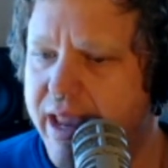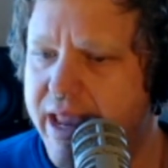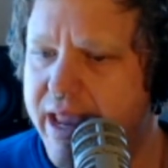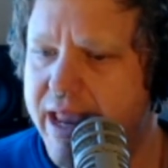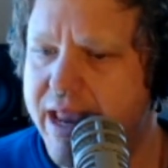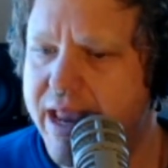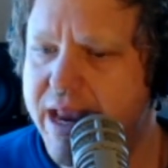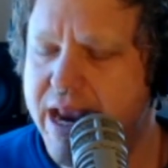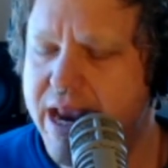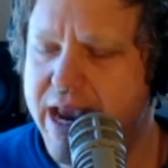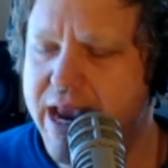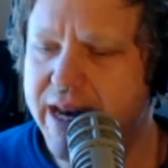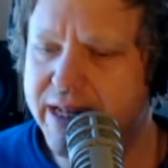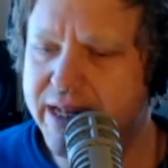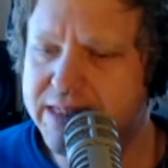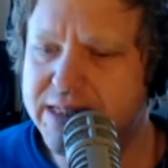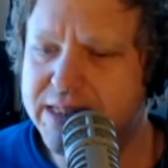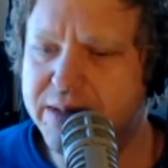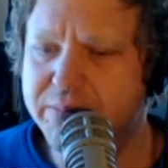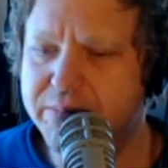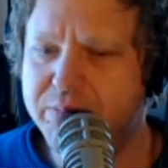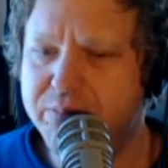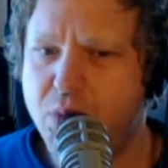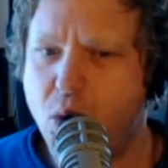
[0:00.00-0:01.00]
it is a
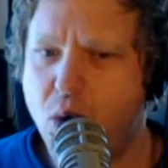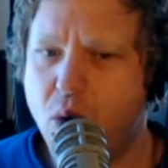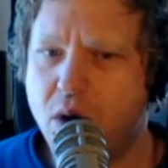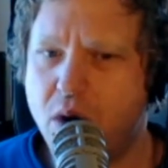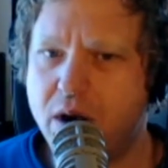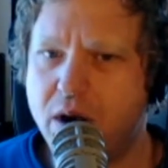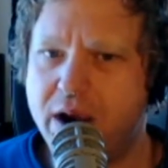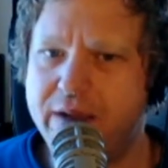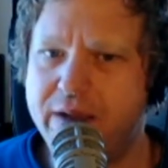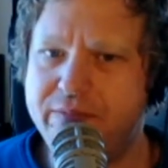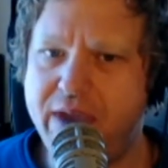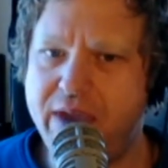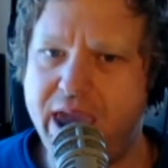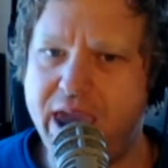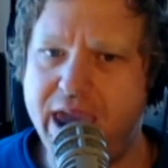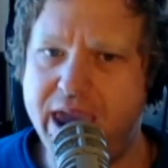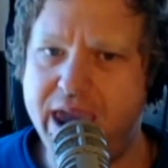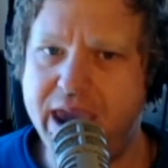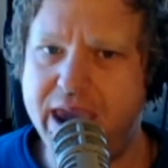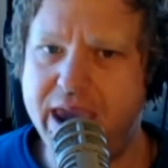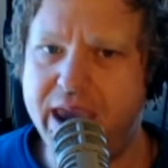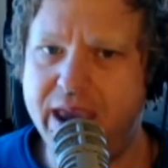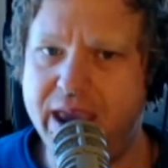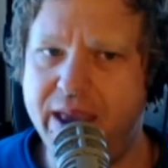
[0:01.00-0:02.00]
more of
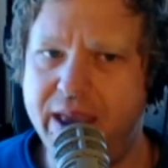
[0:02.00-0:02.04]
a,